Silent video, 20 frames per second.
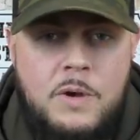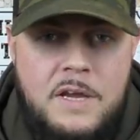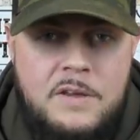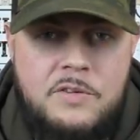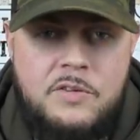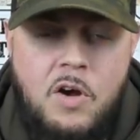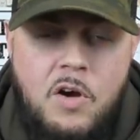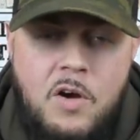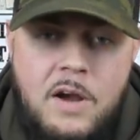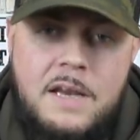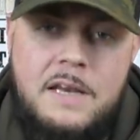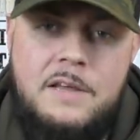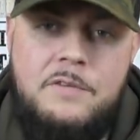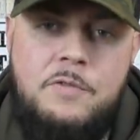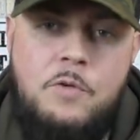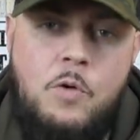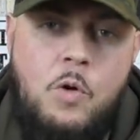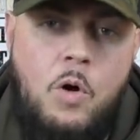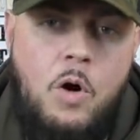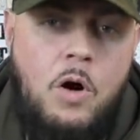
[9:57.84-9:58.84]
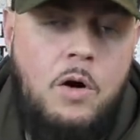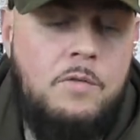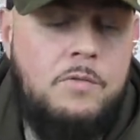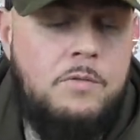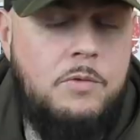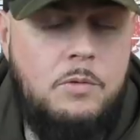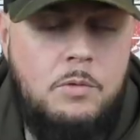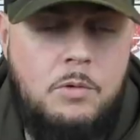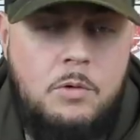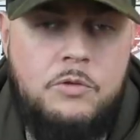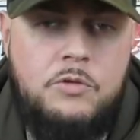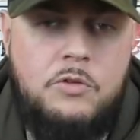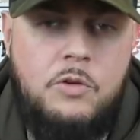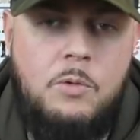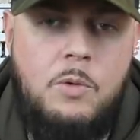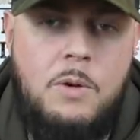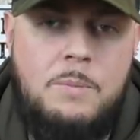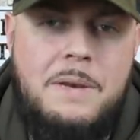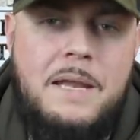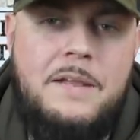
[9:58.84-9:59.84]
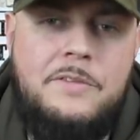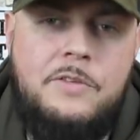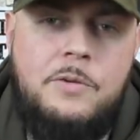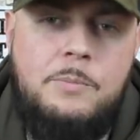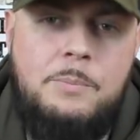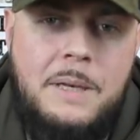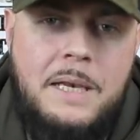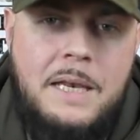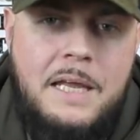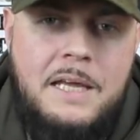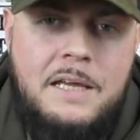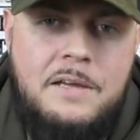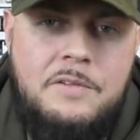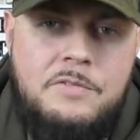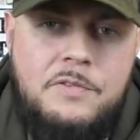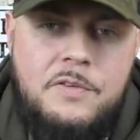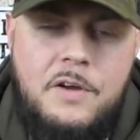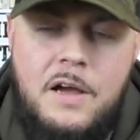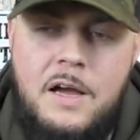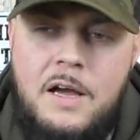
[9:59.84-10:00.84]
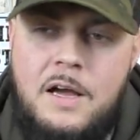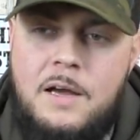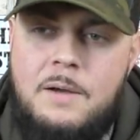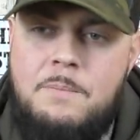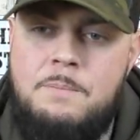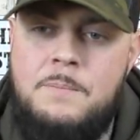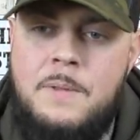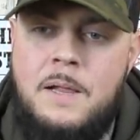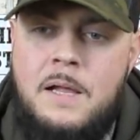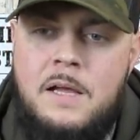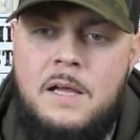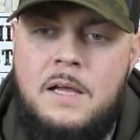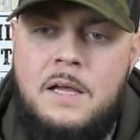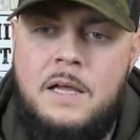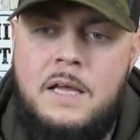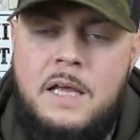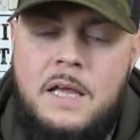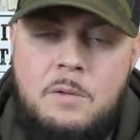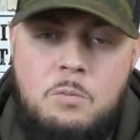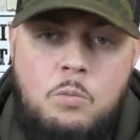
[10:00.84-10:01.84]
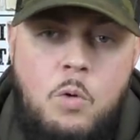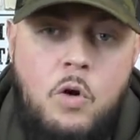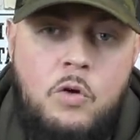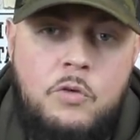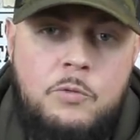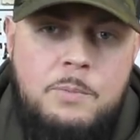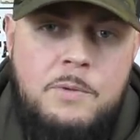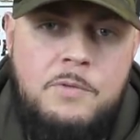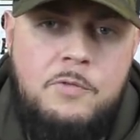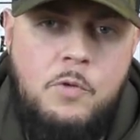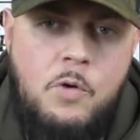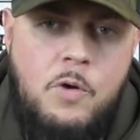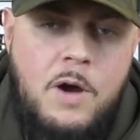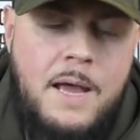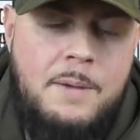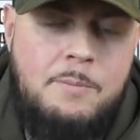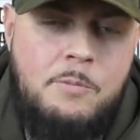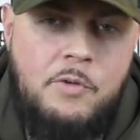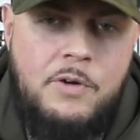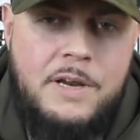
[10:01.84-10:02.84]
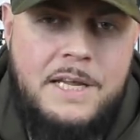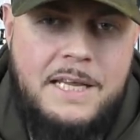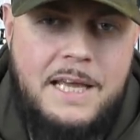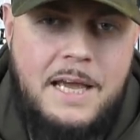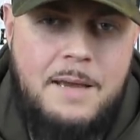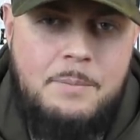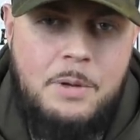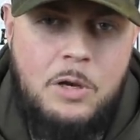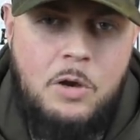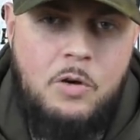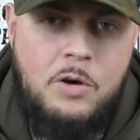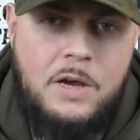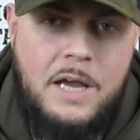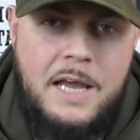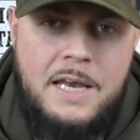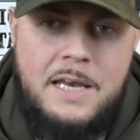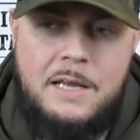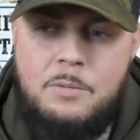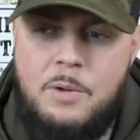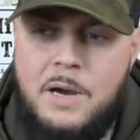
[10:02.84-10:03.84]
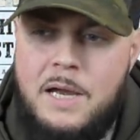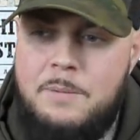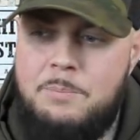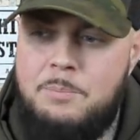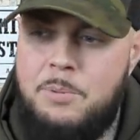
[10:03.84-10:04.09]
is highly thought of, or so I'm led to believe. He was before Emery came along anyway,